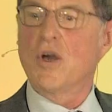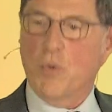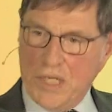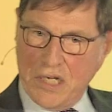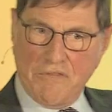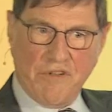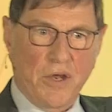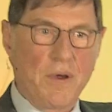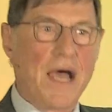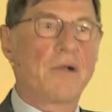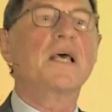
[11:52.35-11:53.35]
We need to figure
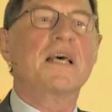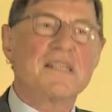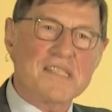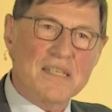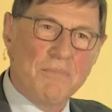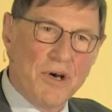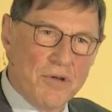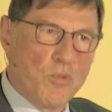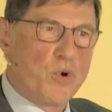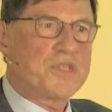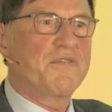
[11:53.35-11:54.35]
out some other
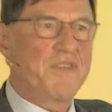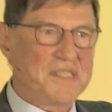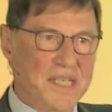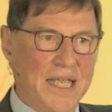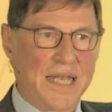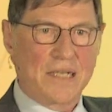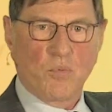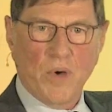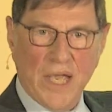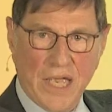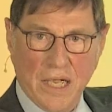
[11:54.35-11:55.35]
more sophisticated
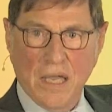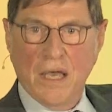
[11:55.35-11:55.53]
way